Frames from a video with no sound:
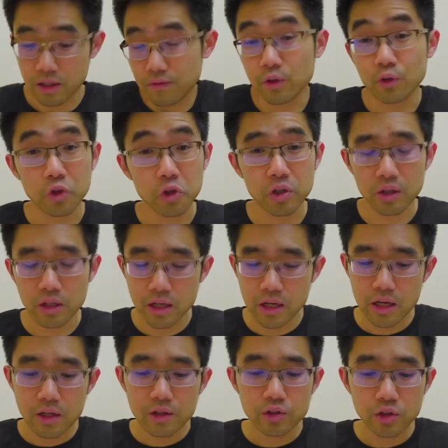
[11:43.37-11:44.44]
feel good.
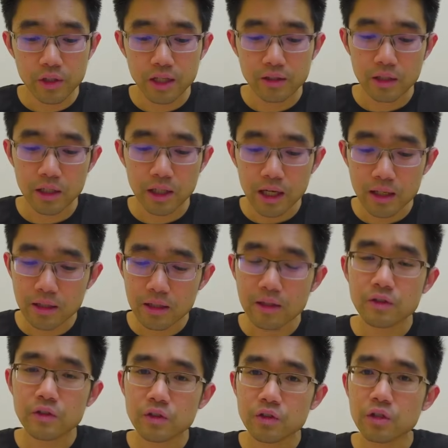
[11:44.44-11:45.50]
So yes, again,
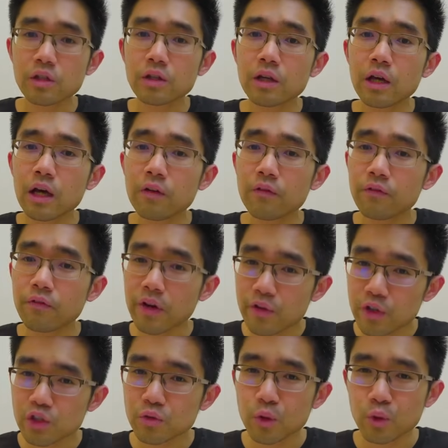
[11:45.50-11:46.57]
this is very
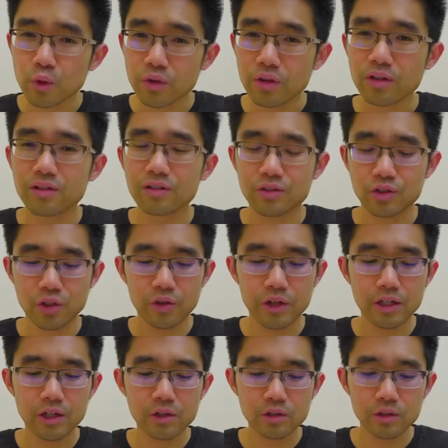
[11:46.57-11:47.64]
smooth. So it
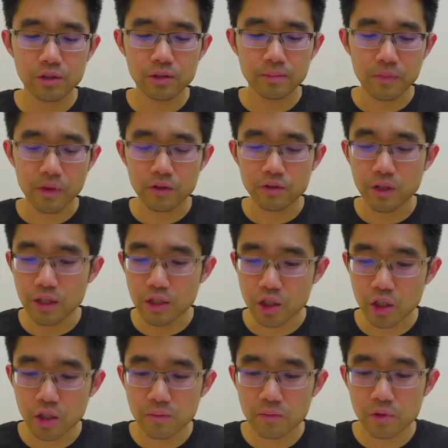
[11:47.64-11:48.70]
doesn't, so in
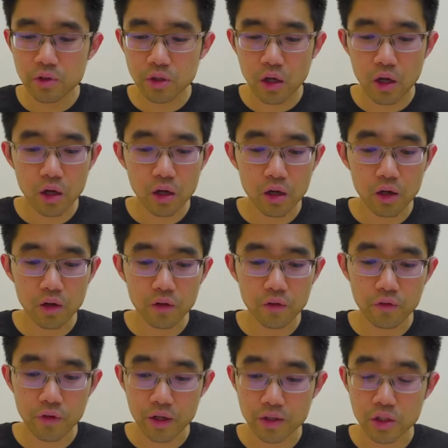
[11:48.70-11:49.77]
terms
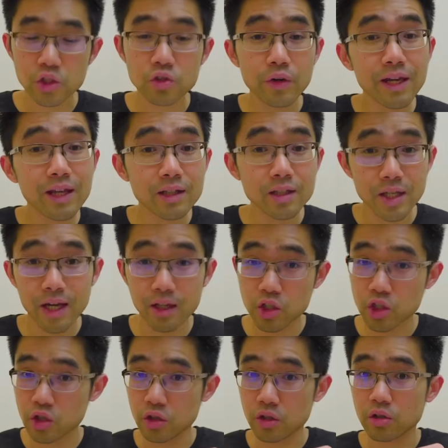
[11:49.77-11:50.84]
of a string
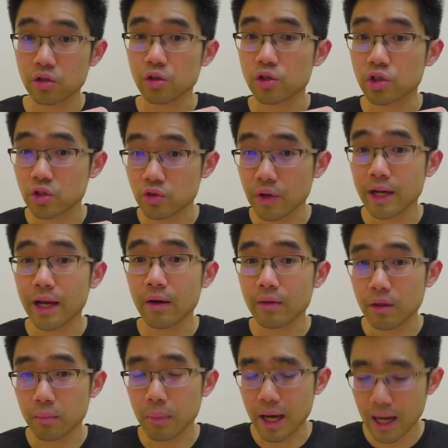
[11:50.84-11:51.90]
texture straight out
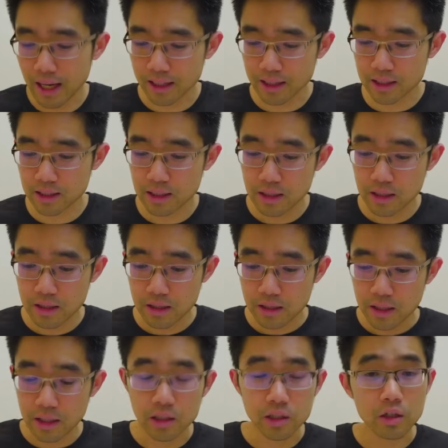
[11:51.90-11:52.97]
the pack,
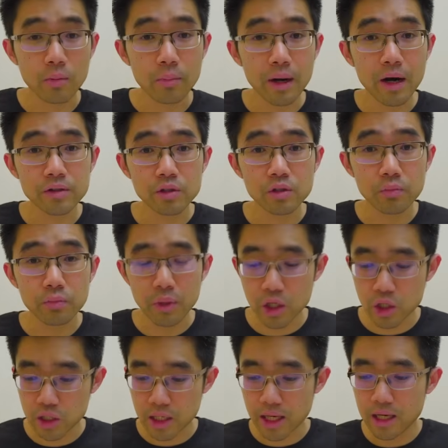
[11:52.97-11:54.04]
in comparison to
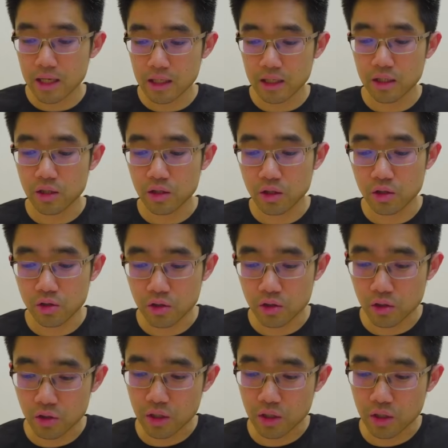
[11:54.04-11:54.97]
BG80, you